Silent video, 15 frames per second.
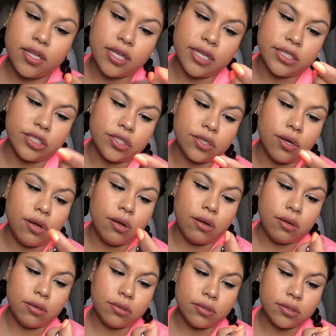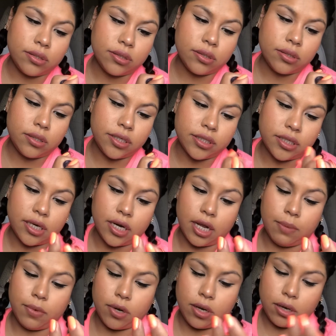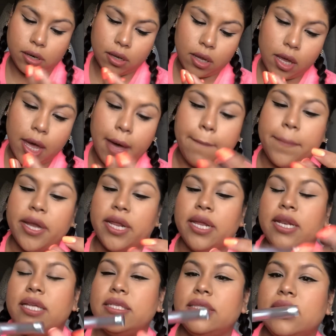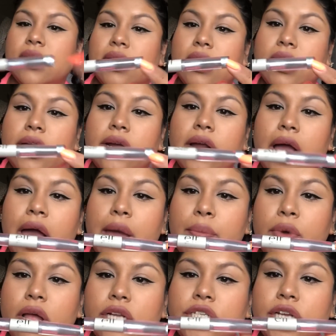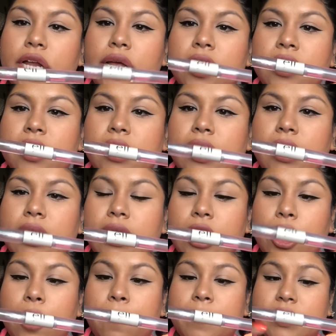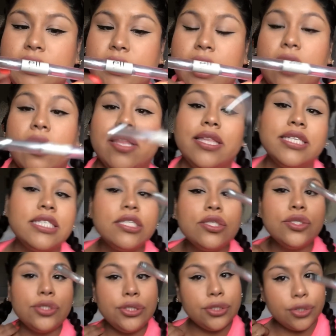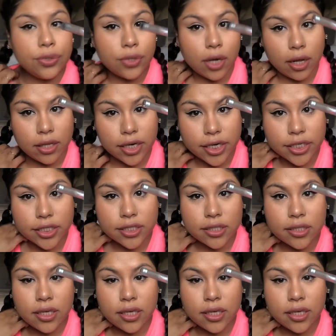It's called, there's not a name on it, but it is the clear eyebrow gel and the clear mascara. This is $2.